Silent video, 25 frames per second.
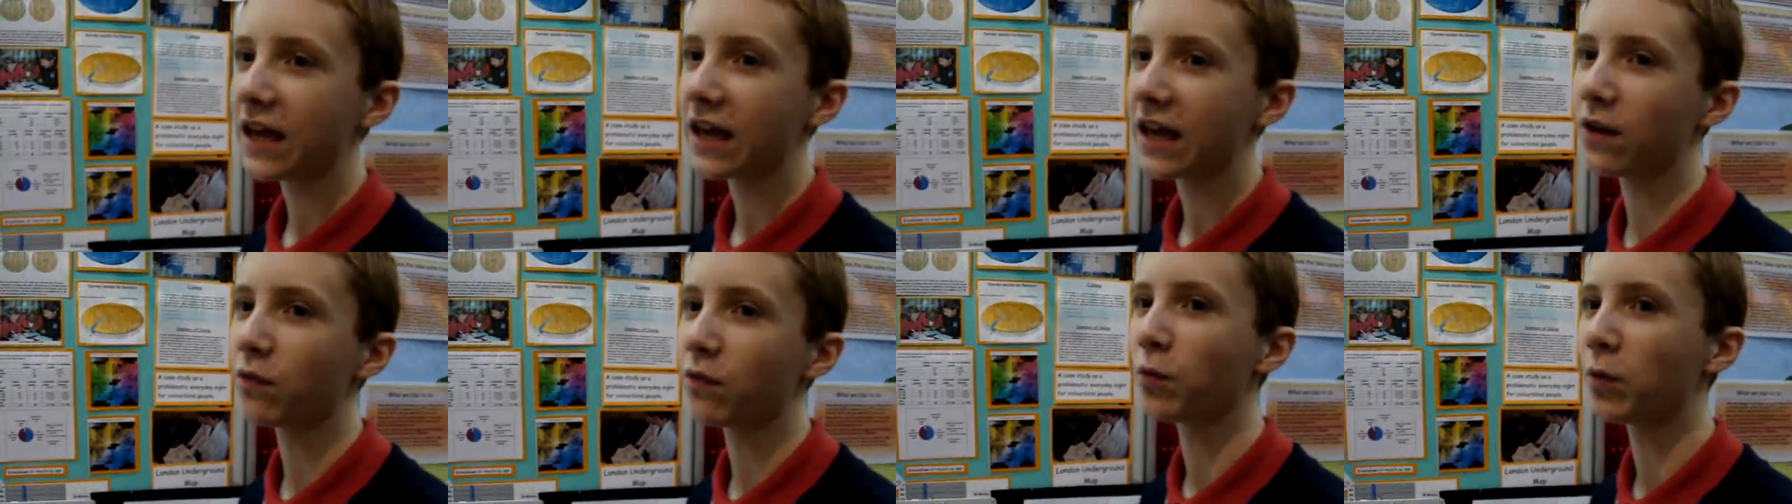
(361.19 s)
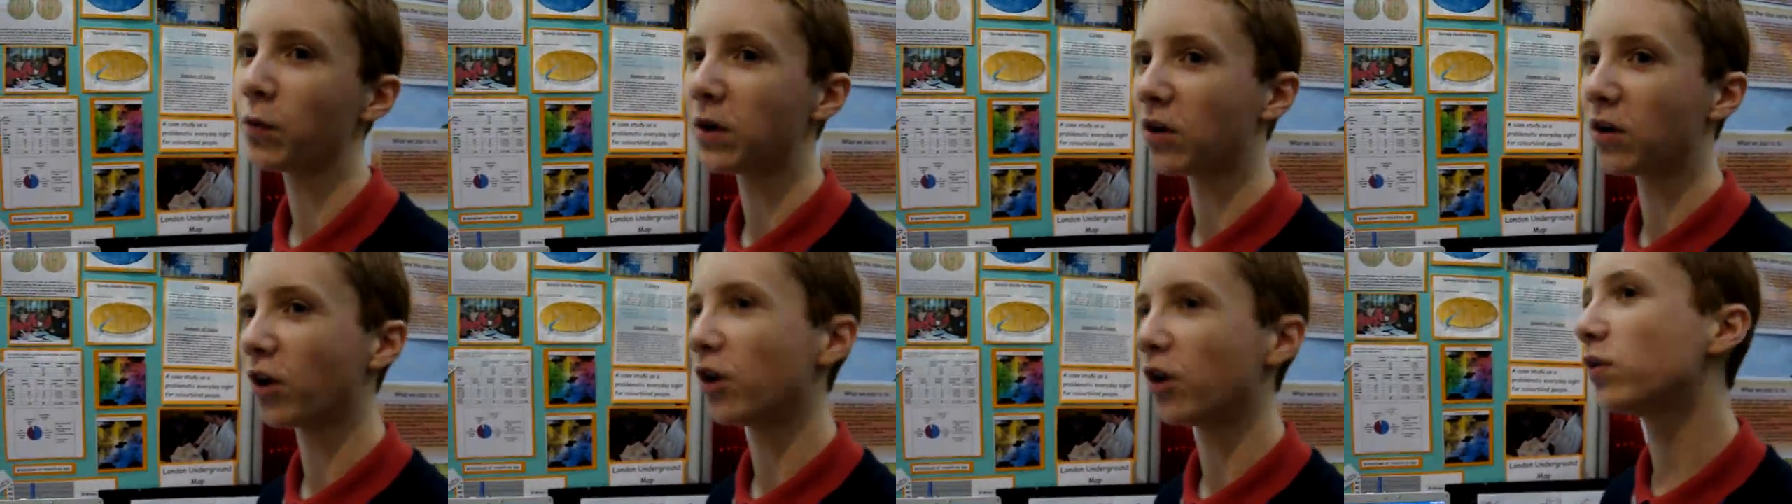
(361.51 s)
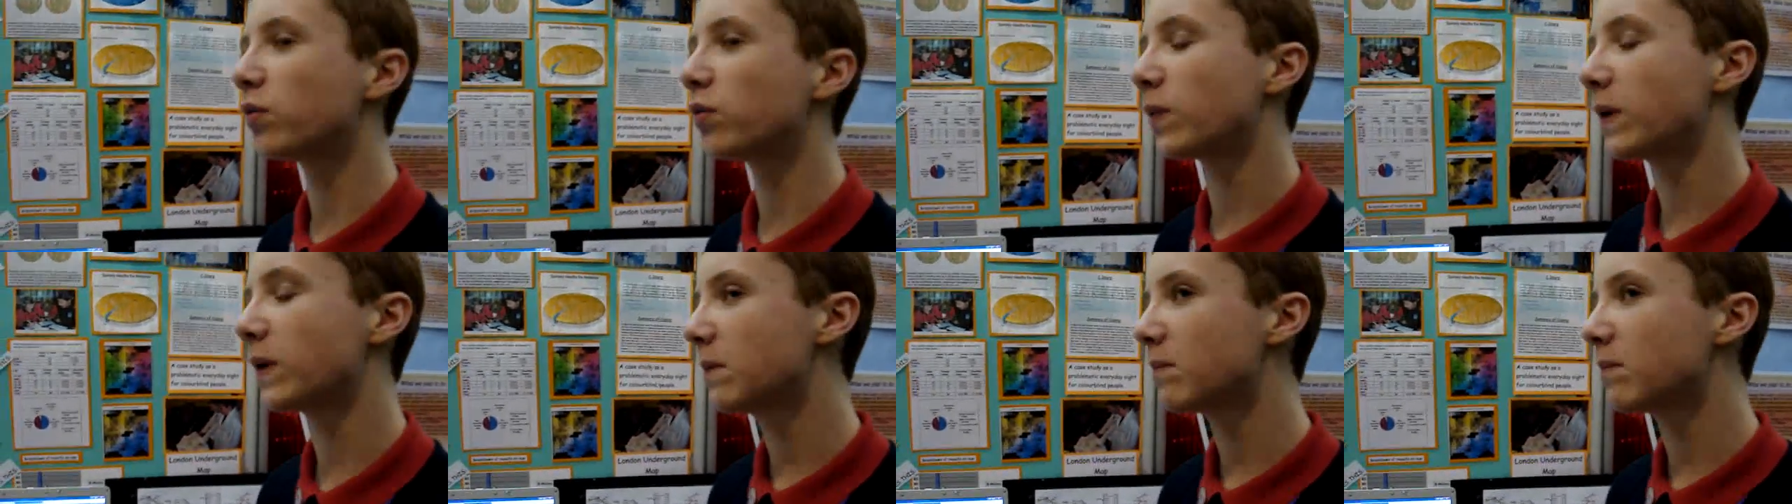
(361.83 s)
If we
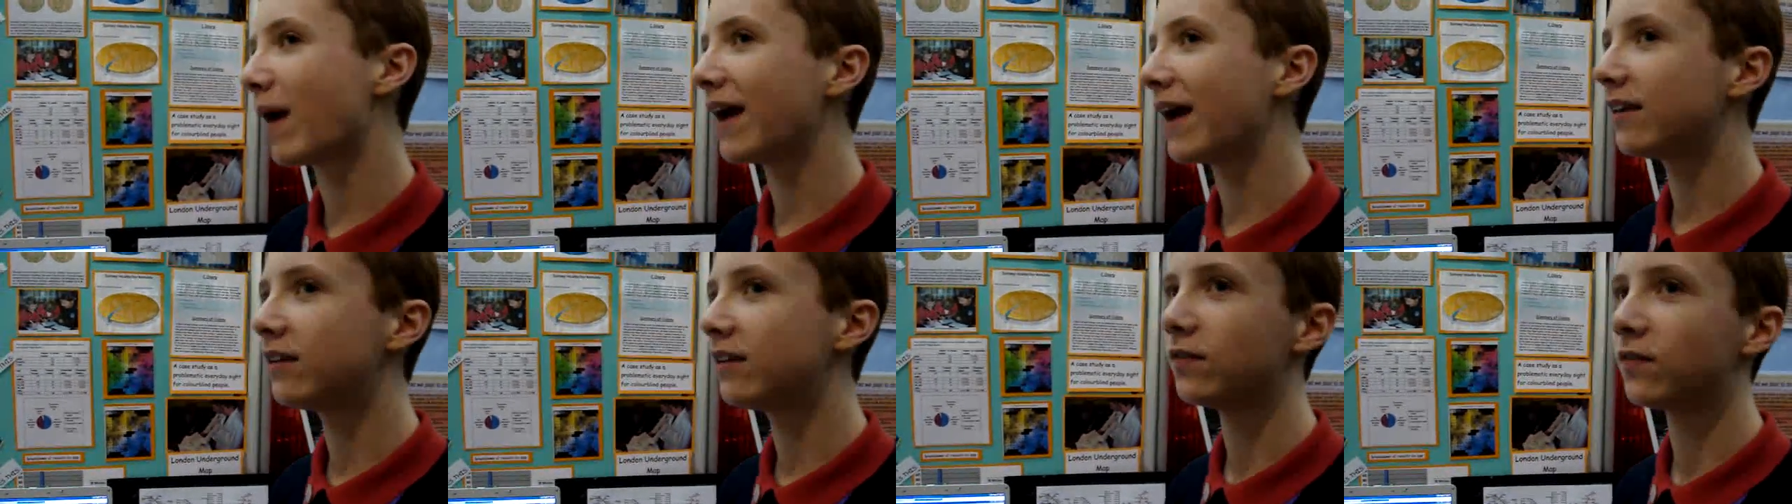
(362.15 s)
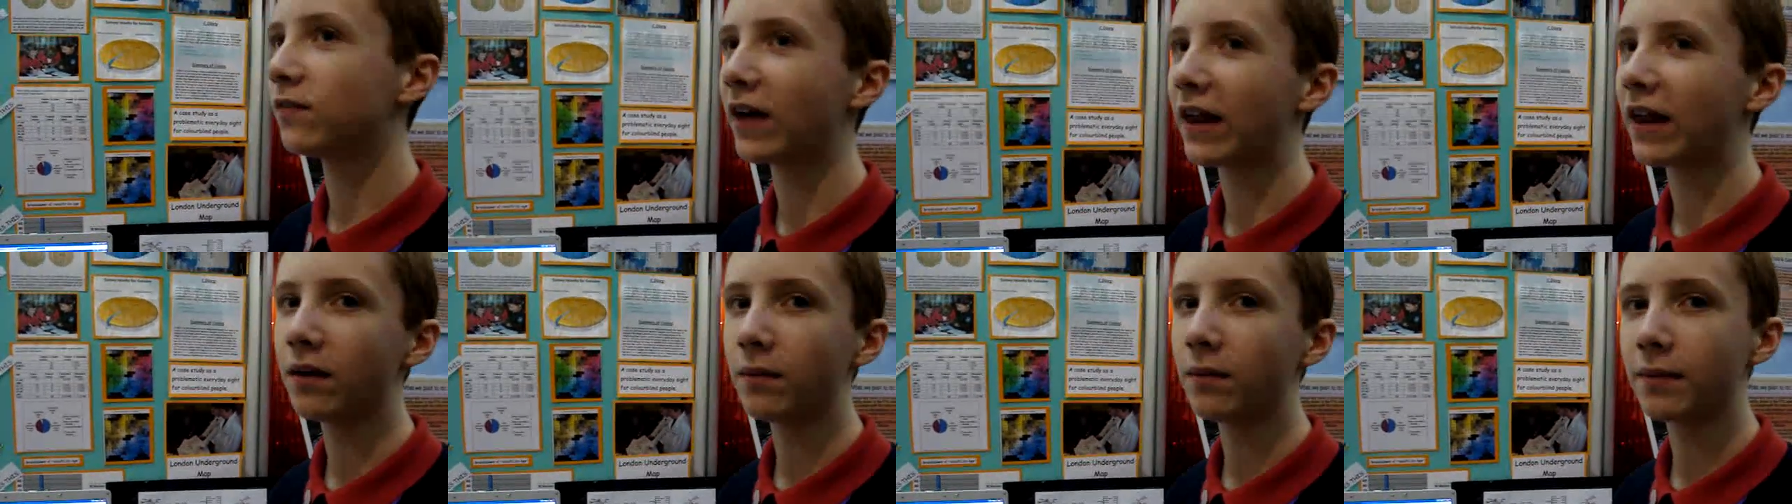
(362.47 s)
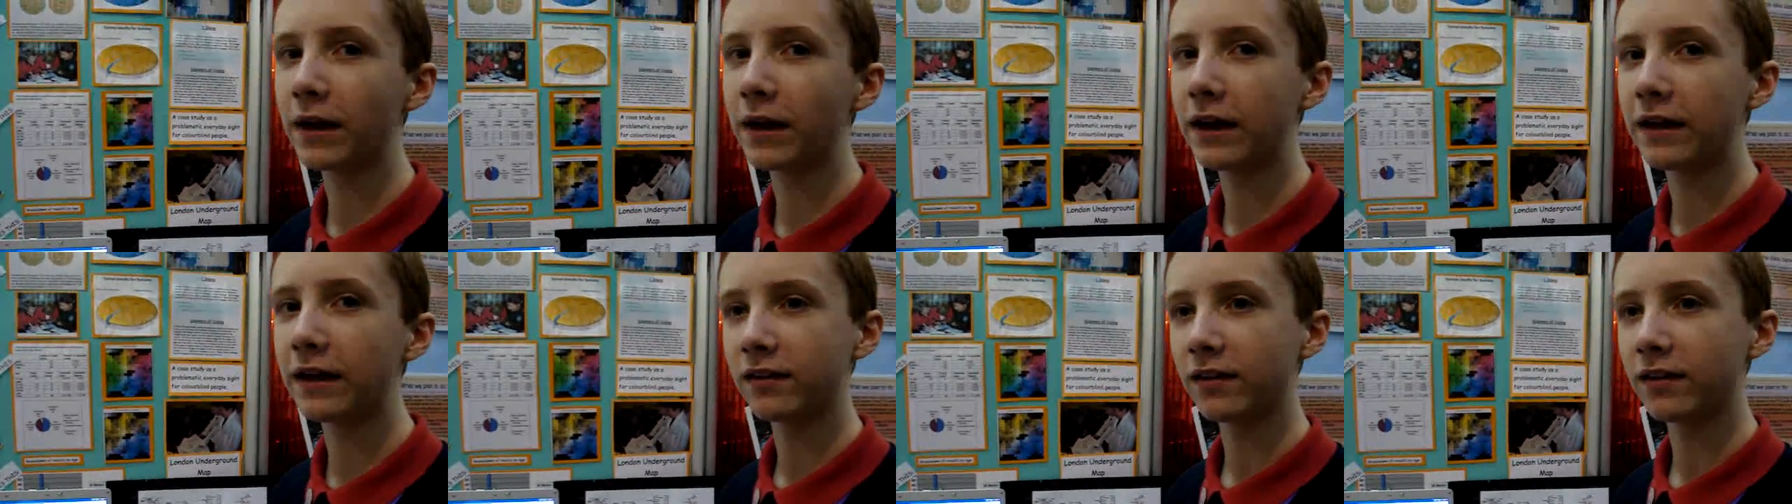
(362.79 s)
could, we might develop
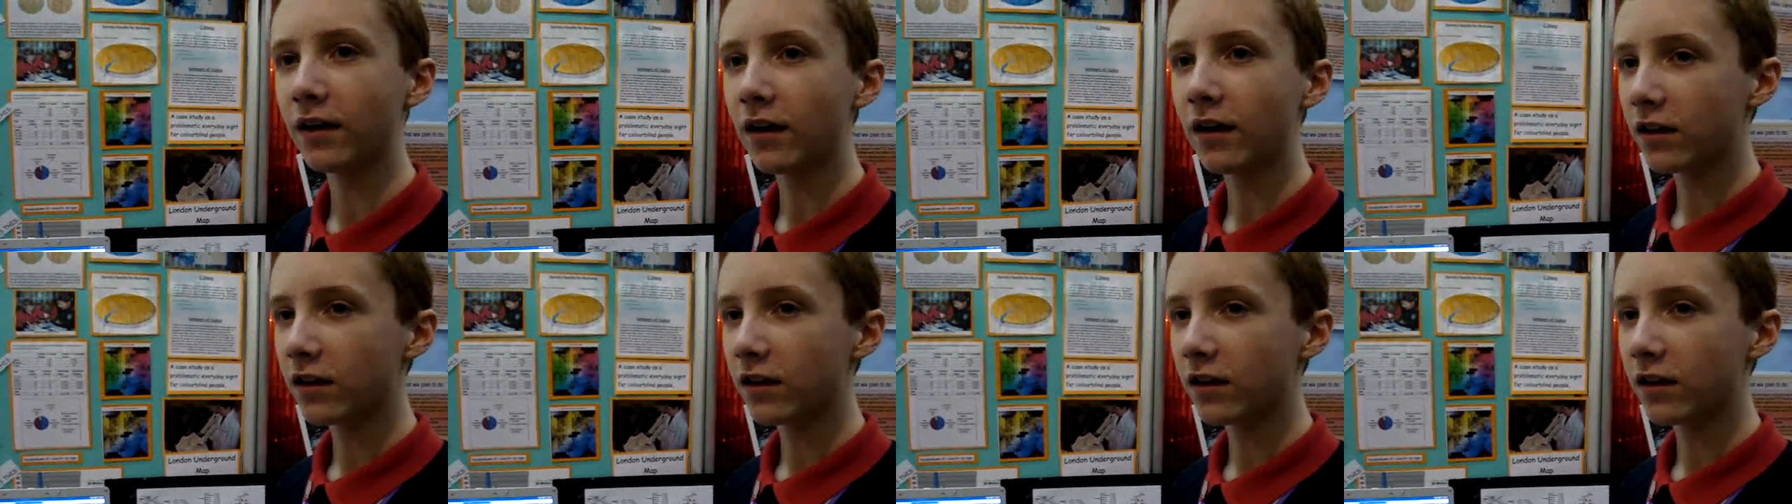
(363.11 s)
it